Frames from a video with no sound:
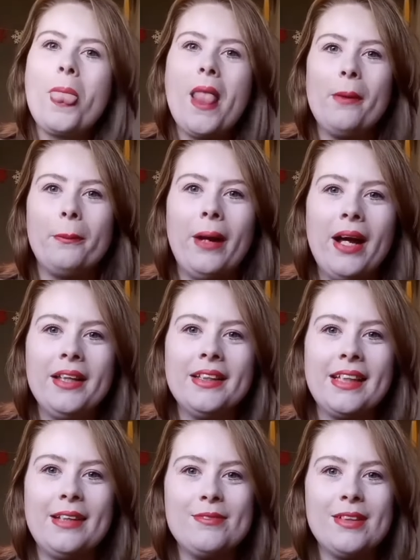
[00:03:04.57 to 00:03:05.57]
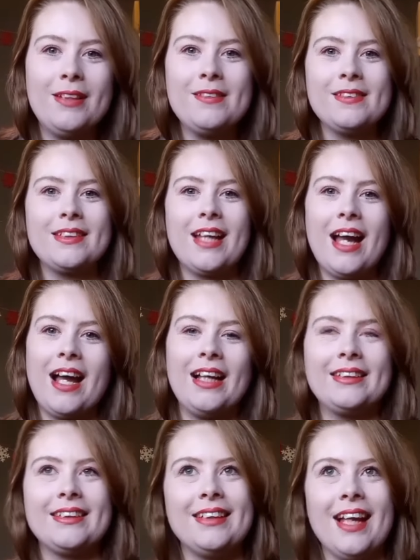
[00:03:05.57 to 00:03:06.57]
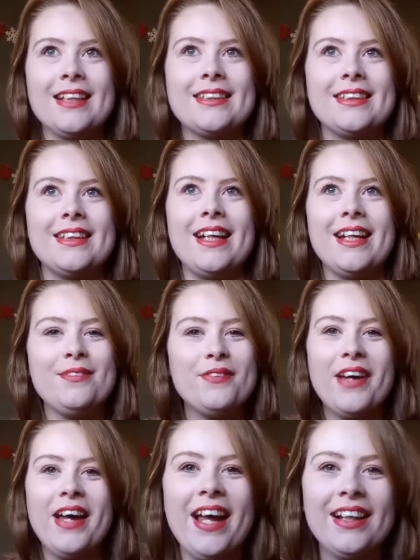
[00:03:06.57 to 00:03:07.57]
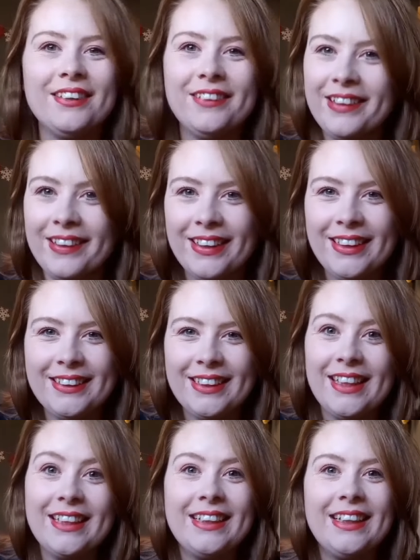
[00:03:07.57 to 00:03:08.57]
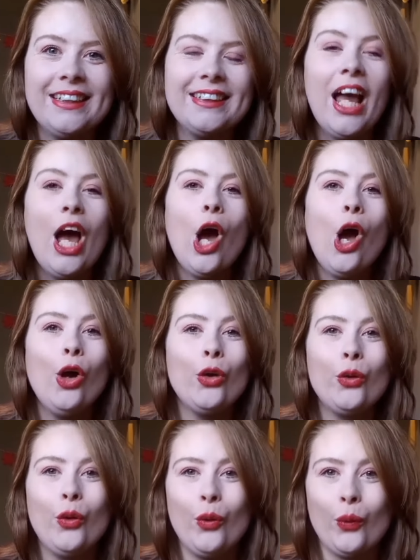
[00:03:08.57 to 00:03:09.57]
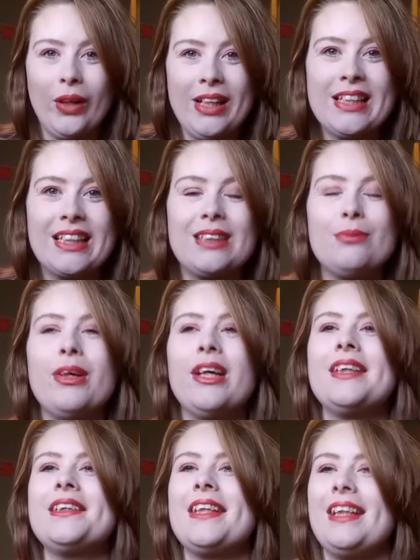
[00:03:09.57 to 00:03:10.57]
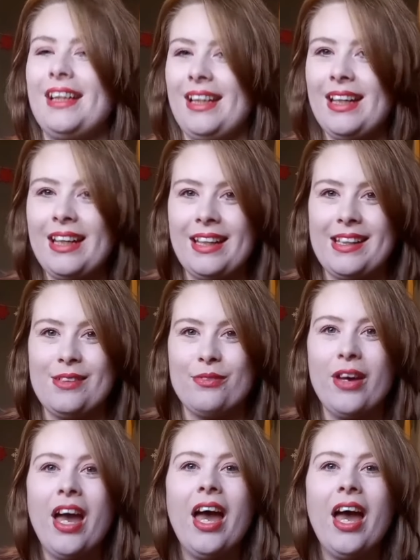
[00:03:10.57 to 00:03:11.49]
Wearing the same clothes as yesterday, but hello guys, it is Christmas Eve.